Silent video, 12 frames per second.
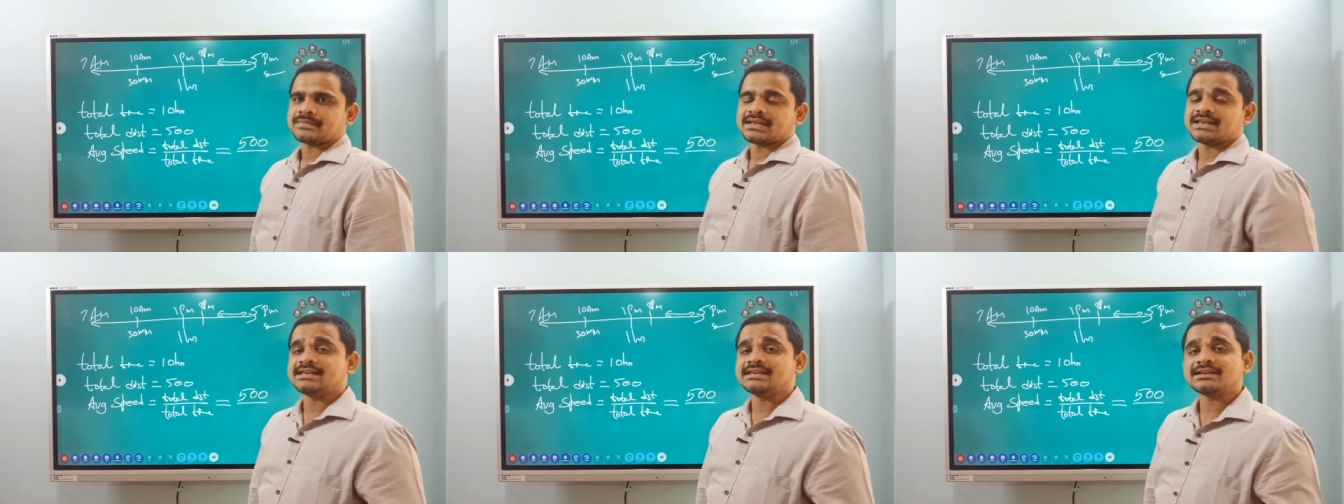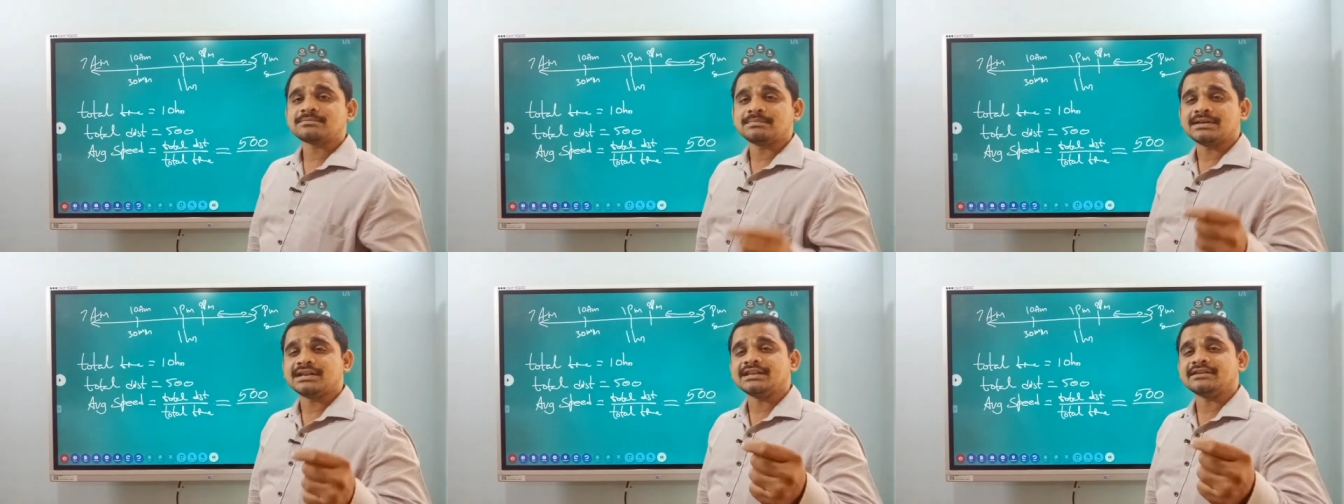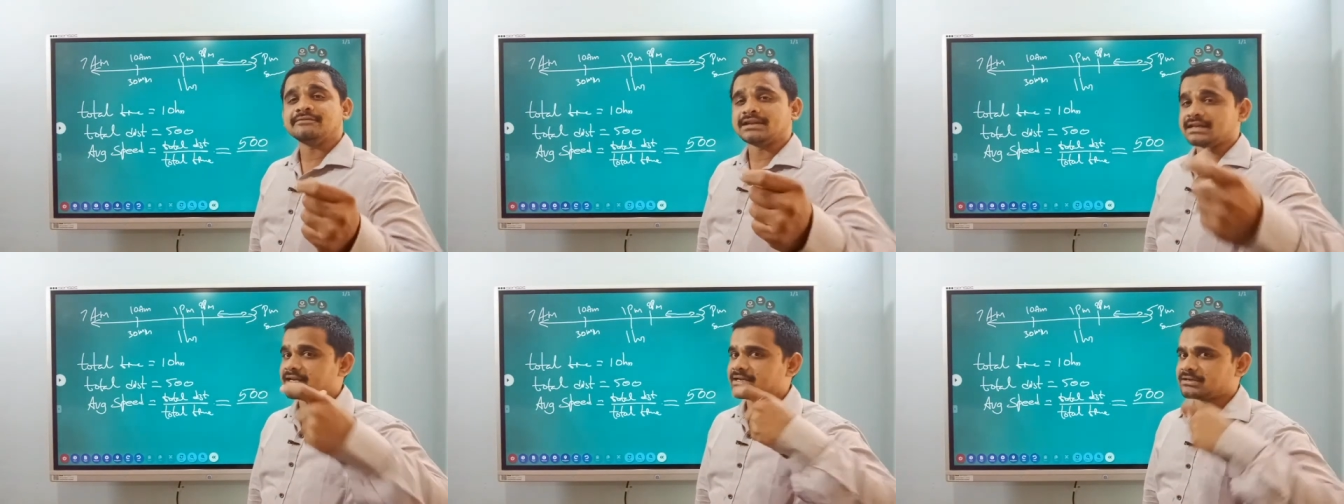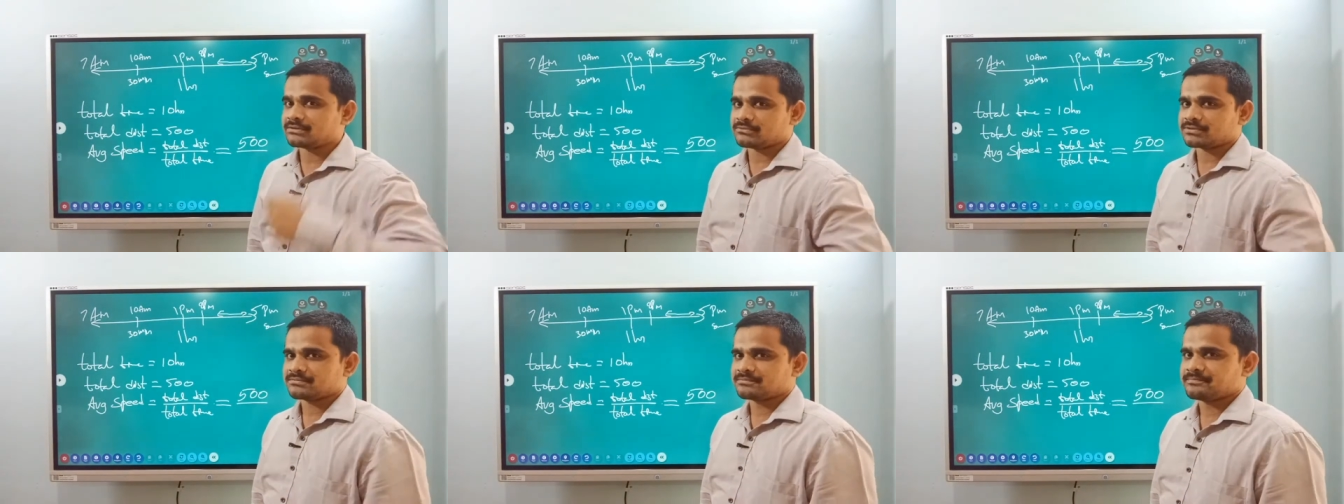Here many will get out.
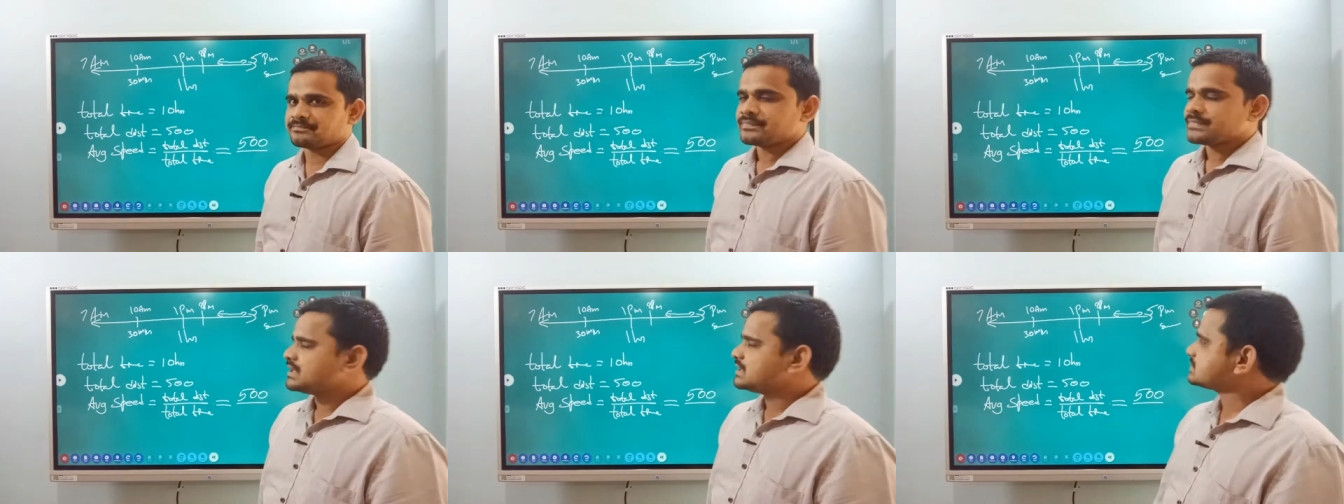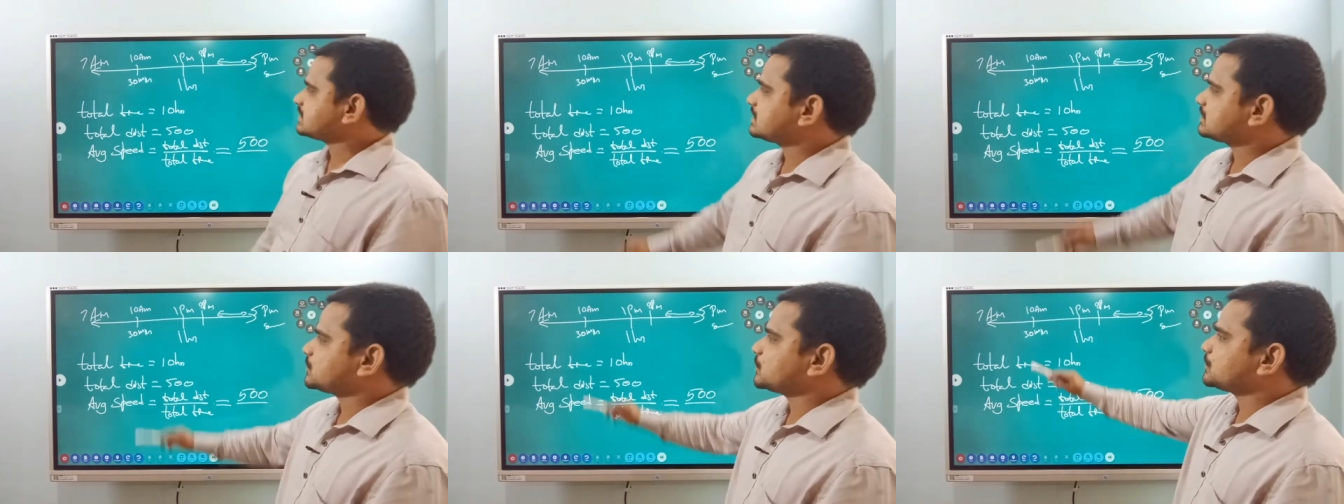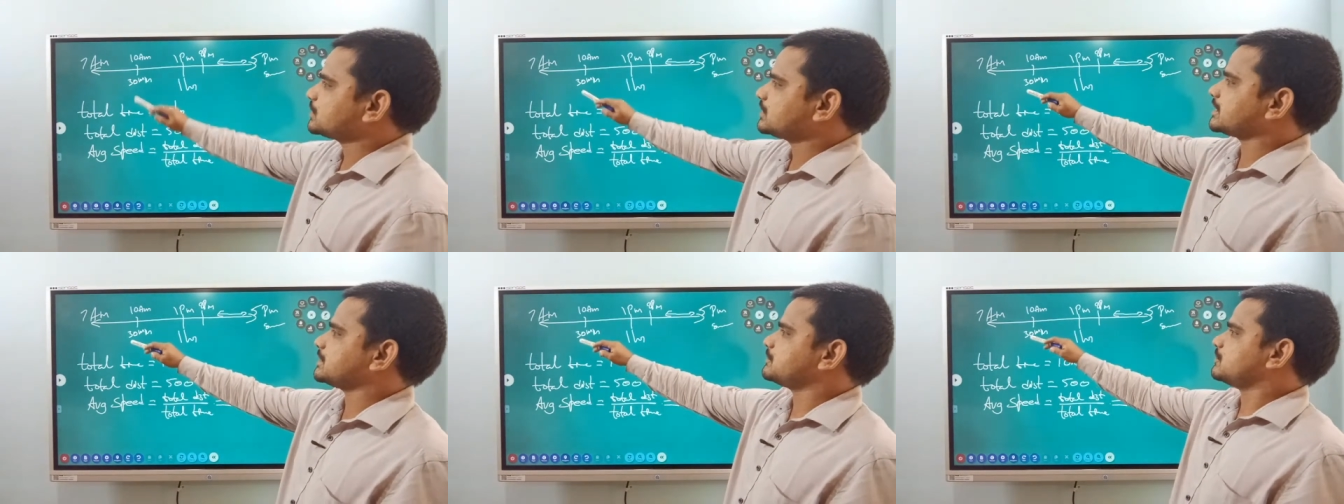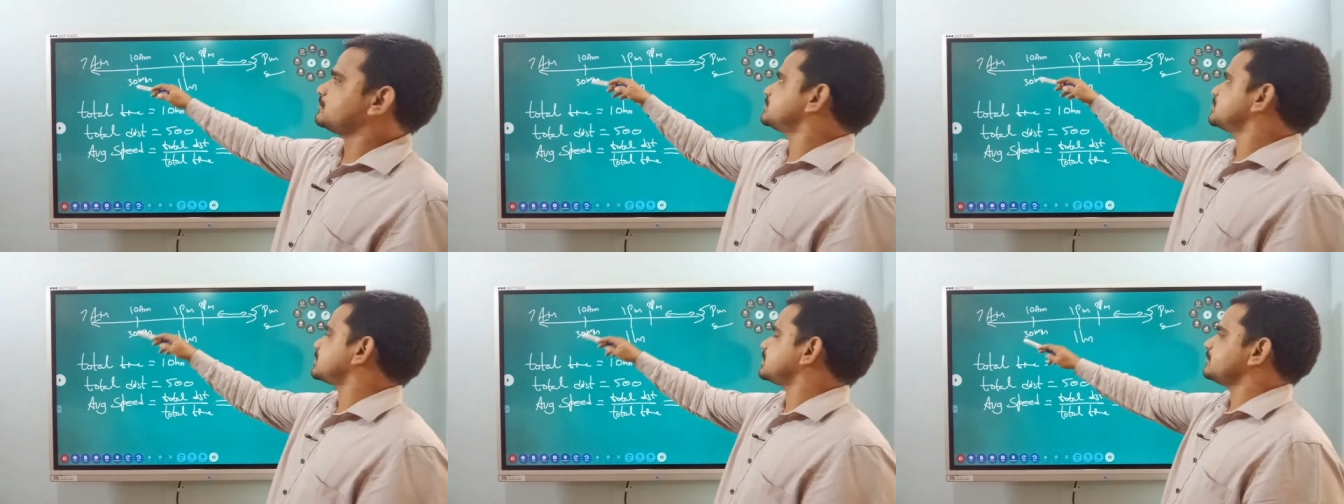Sir, total time of
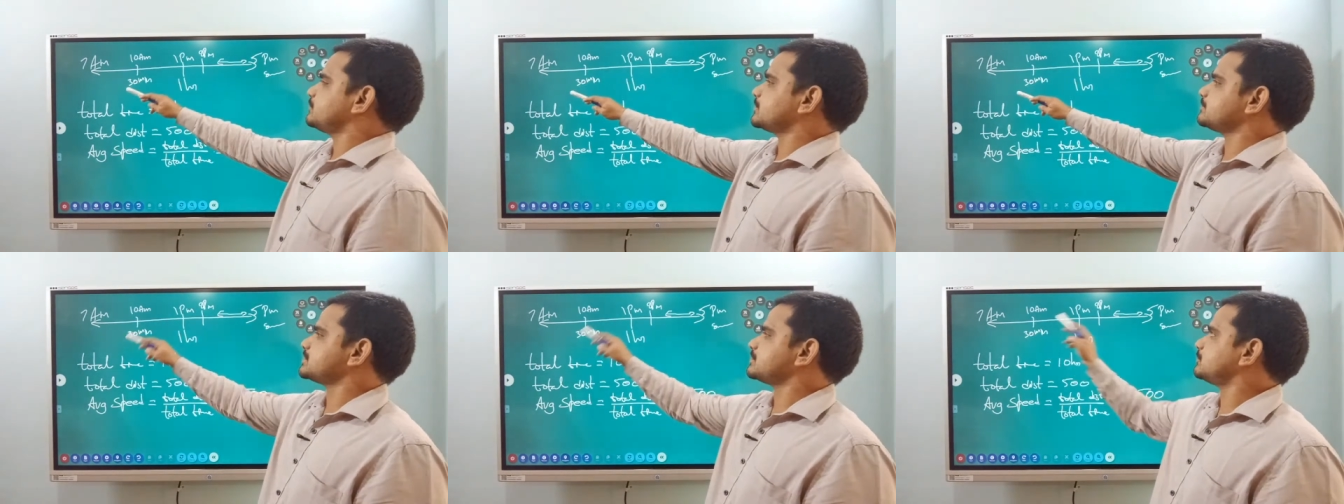journey from 7